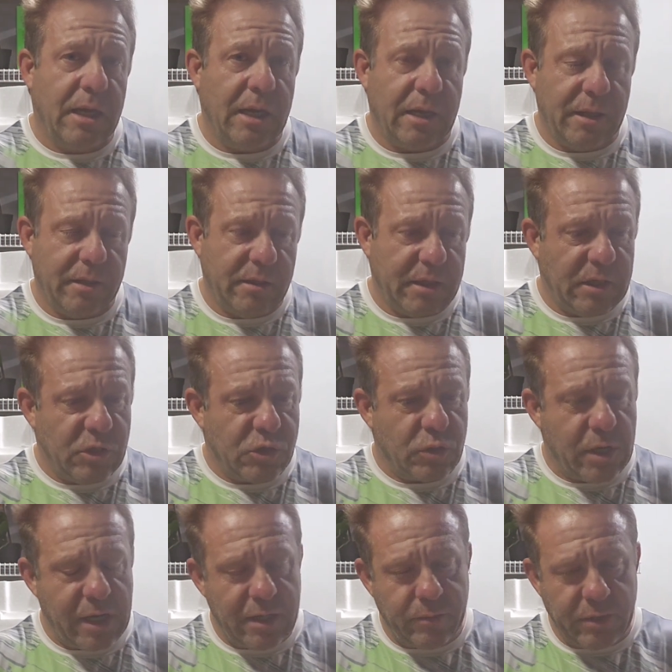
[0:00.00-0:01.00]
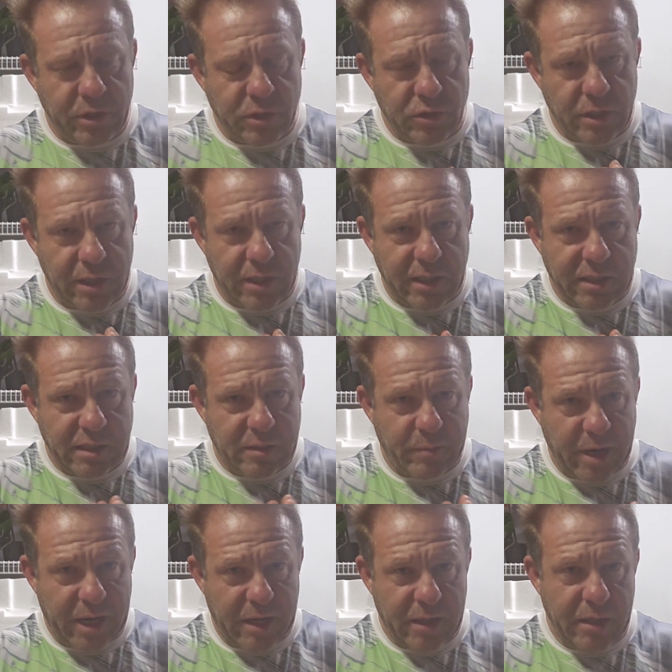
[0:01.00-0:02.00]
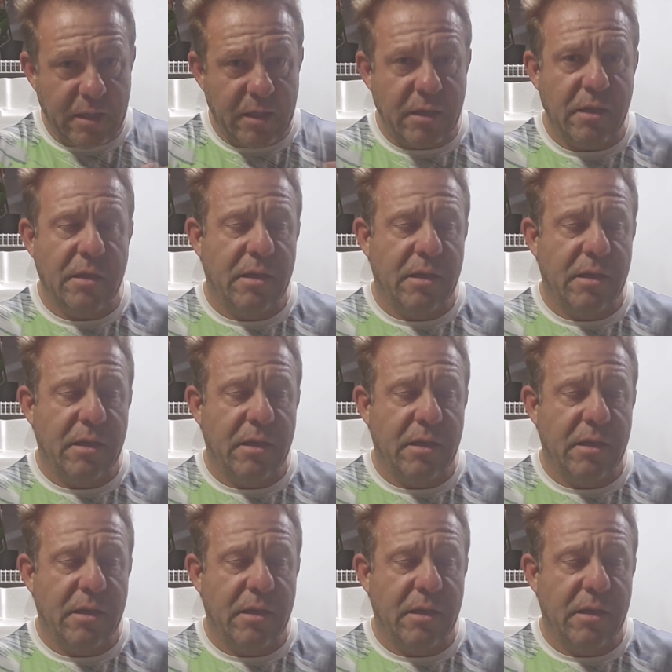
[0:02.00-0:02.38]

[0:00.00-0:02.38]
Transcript: and then it dried, and when it dried, it expanded